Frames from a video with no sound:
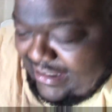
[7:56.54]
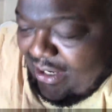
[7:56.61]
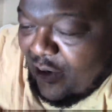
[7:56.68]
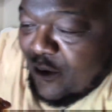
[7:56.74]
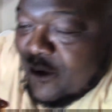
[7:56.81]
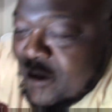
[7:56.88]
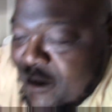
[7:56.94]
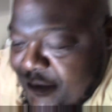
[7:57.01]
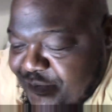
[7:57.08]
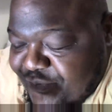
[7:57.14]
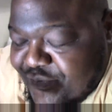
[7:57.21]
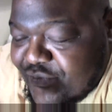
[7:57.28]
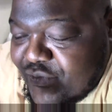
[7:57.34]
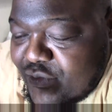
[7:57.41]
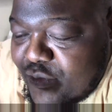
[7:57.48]
go.
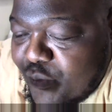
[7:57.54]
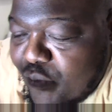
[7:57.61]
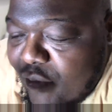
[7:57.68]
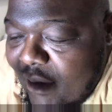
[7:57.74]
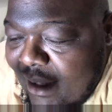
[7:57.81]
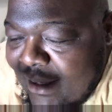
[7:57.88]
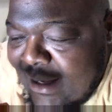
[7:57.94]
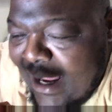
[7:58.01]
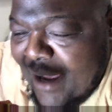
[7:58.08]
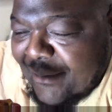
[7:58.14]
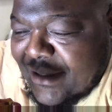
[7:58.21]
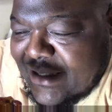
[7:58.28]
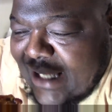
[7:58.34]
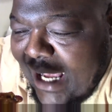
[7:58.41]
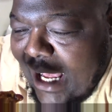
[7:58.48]
Damn,
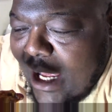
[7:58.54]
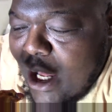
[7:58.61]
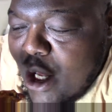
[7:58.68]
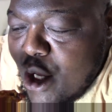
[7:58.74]
this hot.